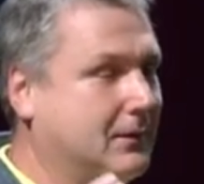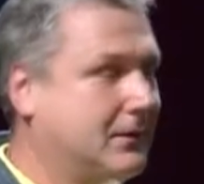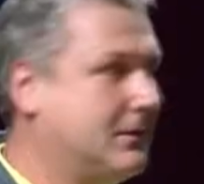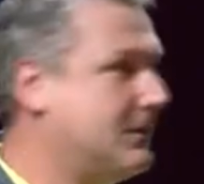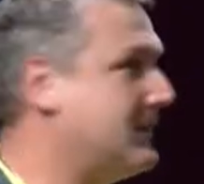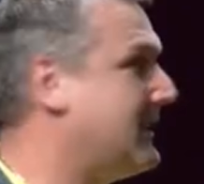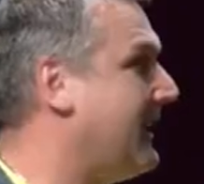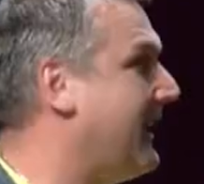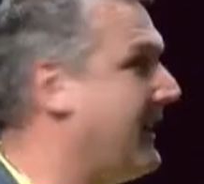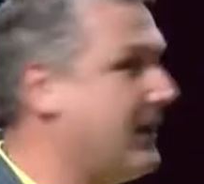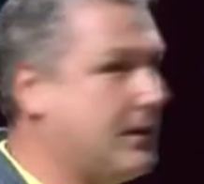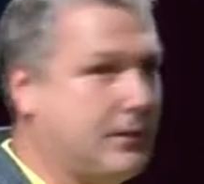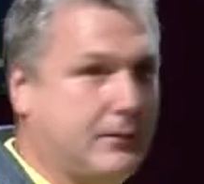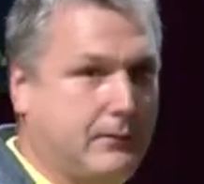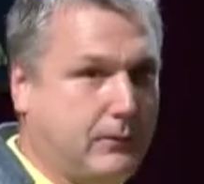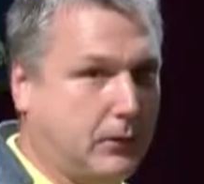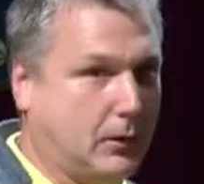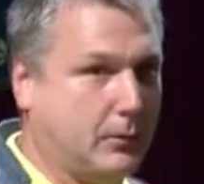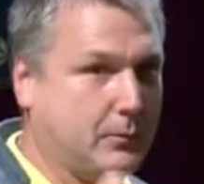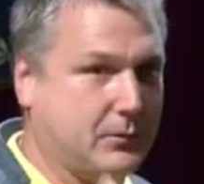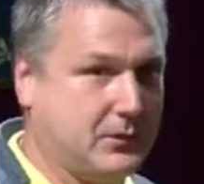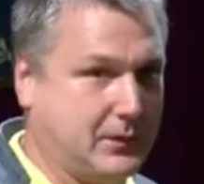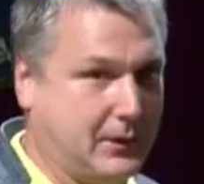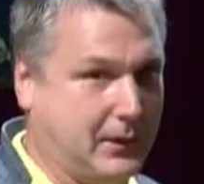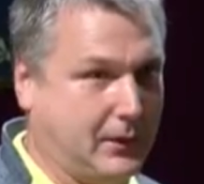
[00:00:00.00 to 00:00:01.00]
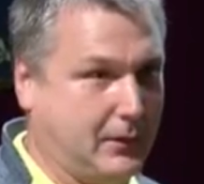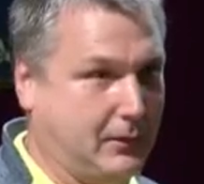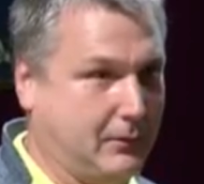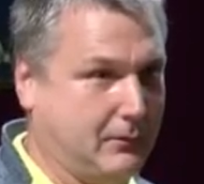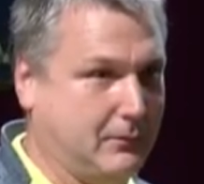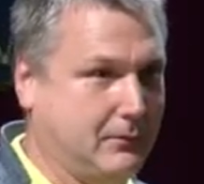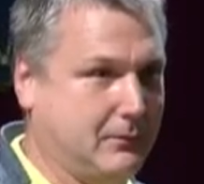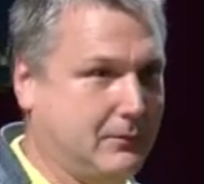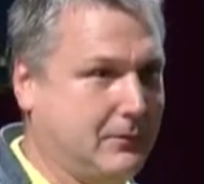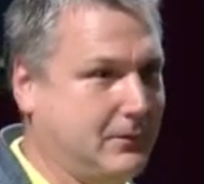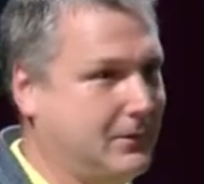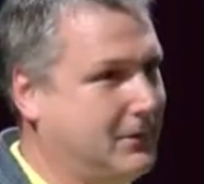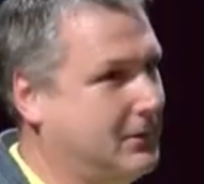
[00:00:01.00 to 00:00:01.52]
10 from 10.
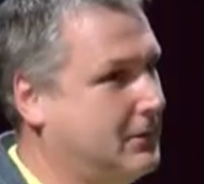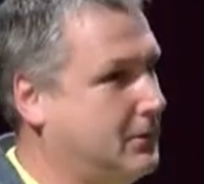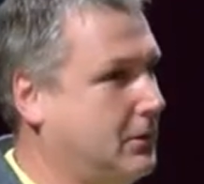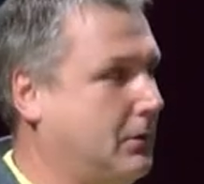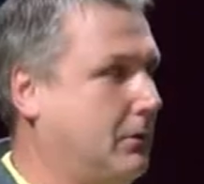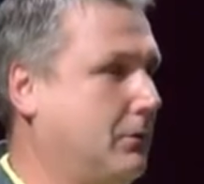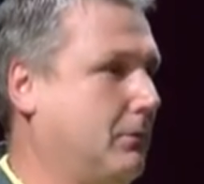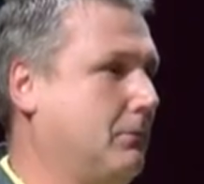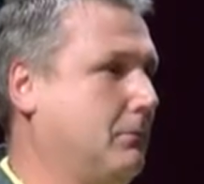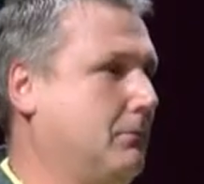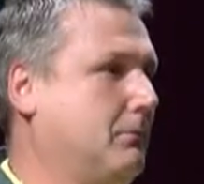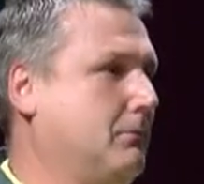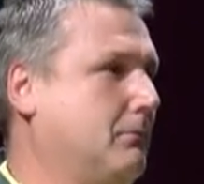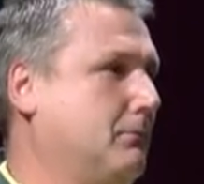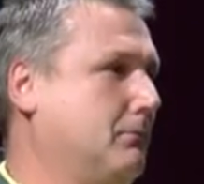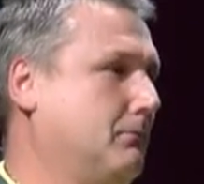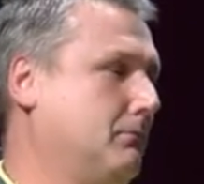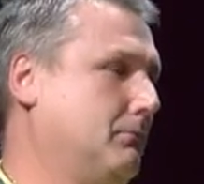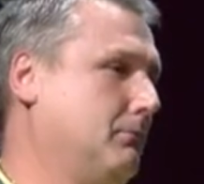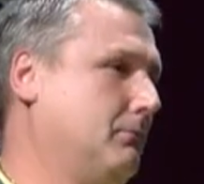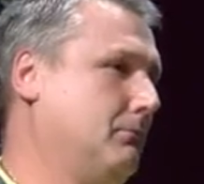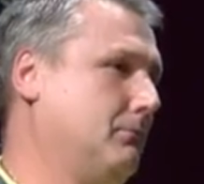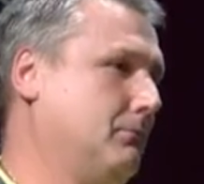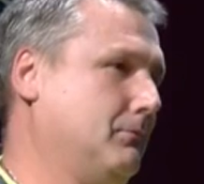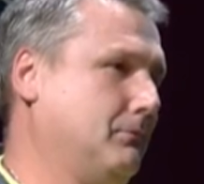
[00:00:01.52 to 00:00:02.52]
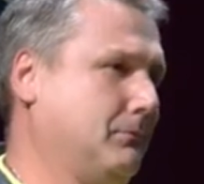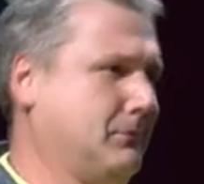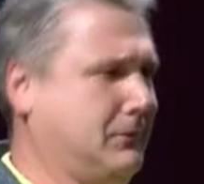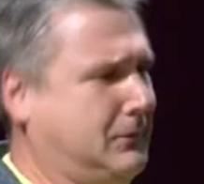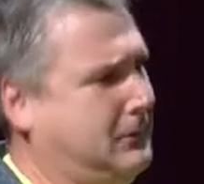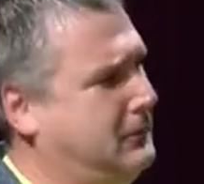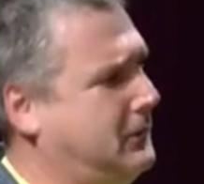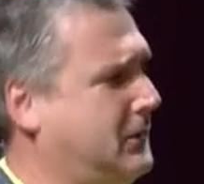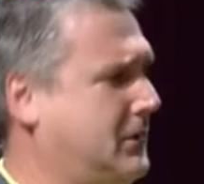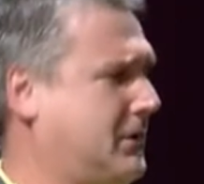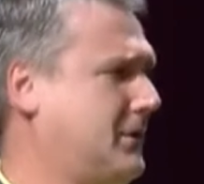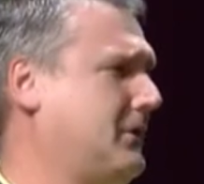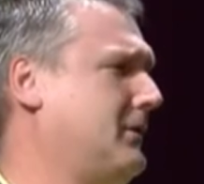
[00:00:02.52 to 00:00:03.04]
So.
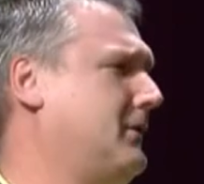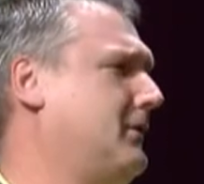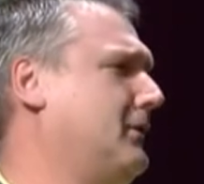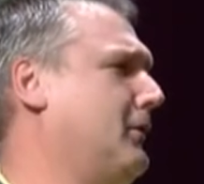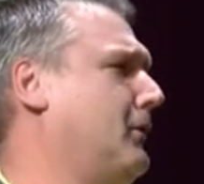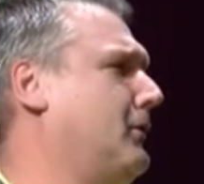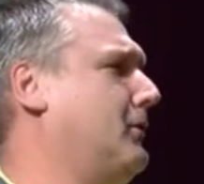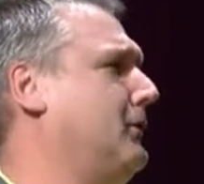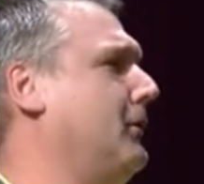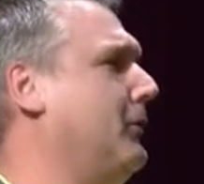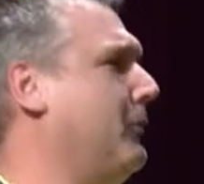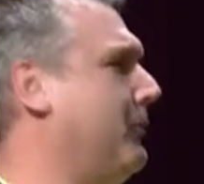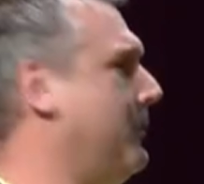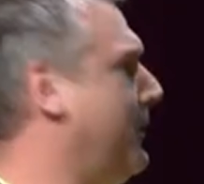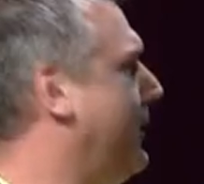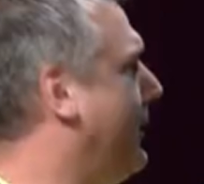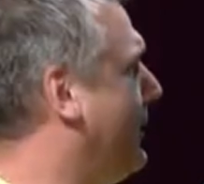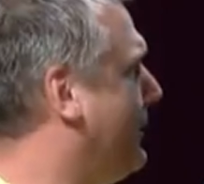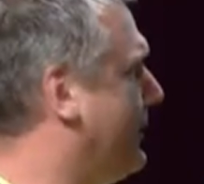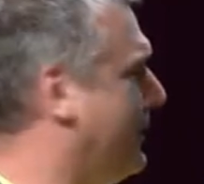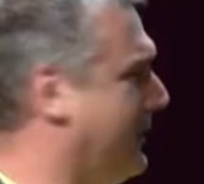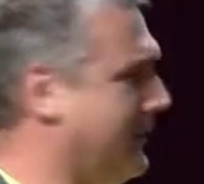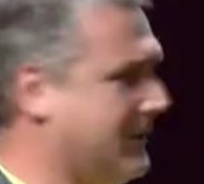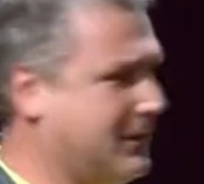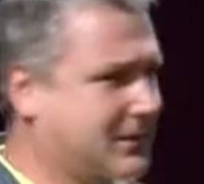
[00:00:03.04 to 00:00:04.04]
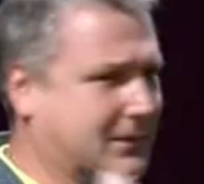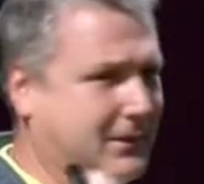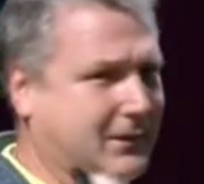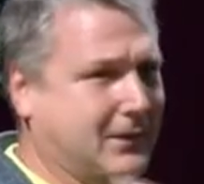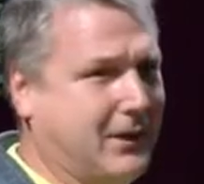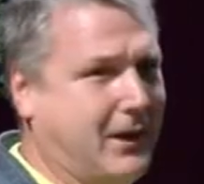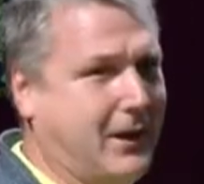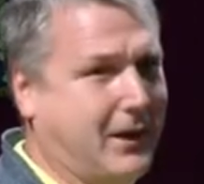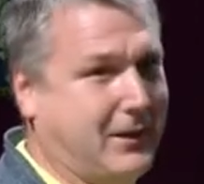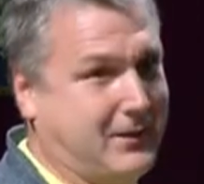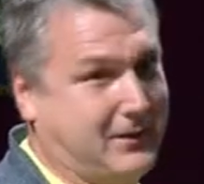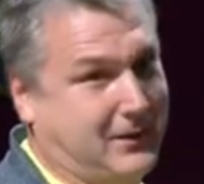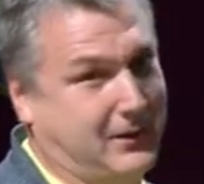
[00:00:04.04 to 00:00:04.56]
It's not no bad, it's an
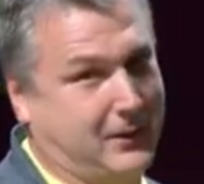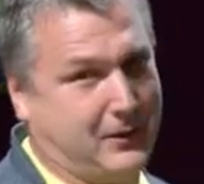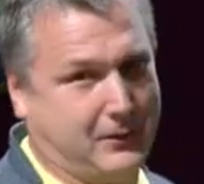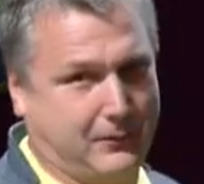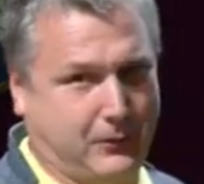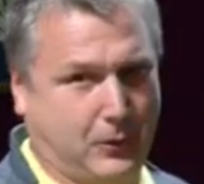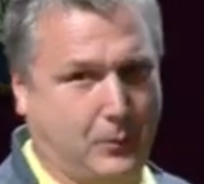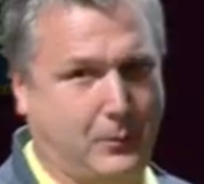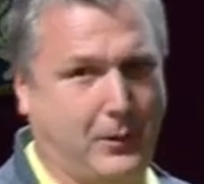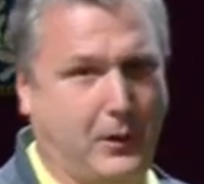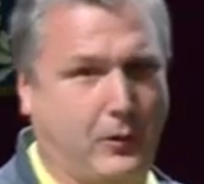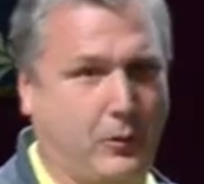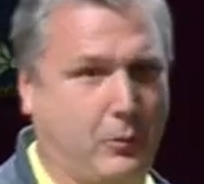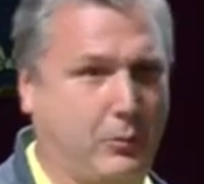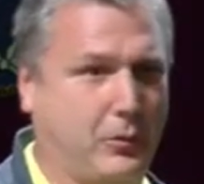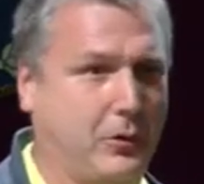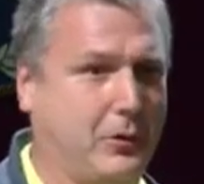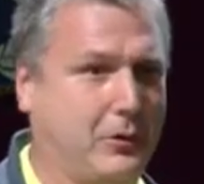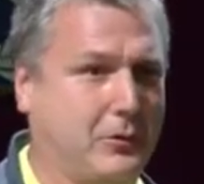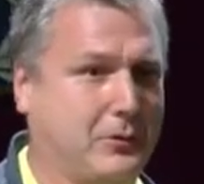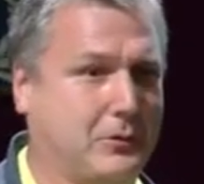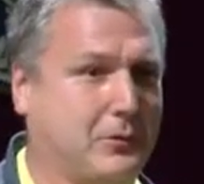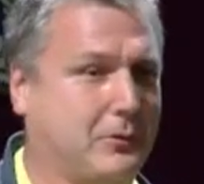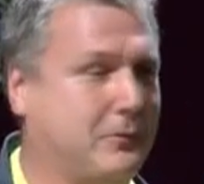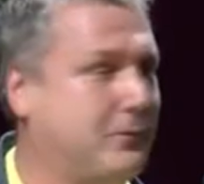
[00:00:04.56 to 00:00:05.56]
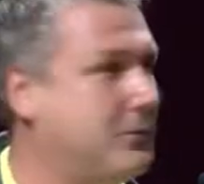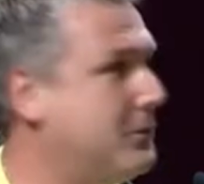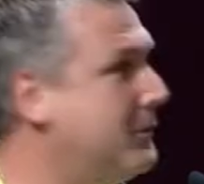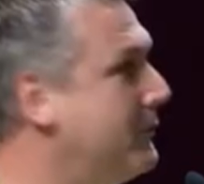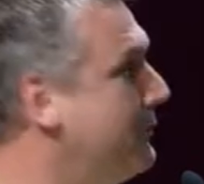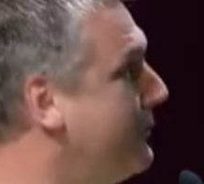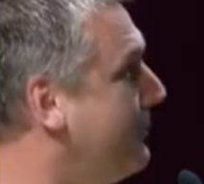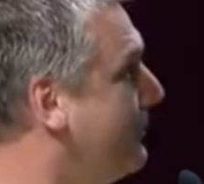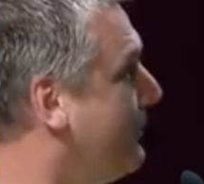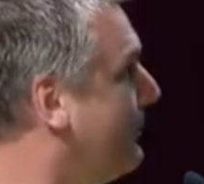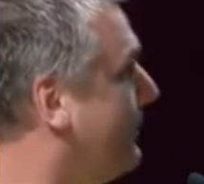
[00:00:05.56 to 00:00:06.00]
excellent from our point of view.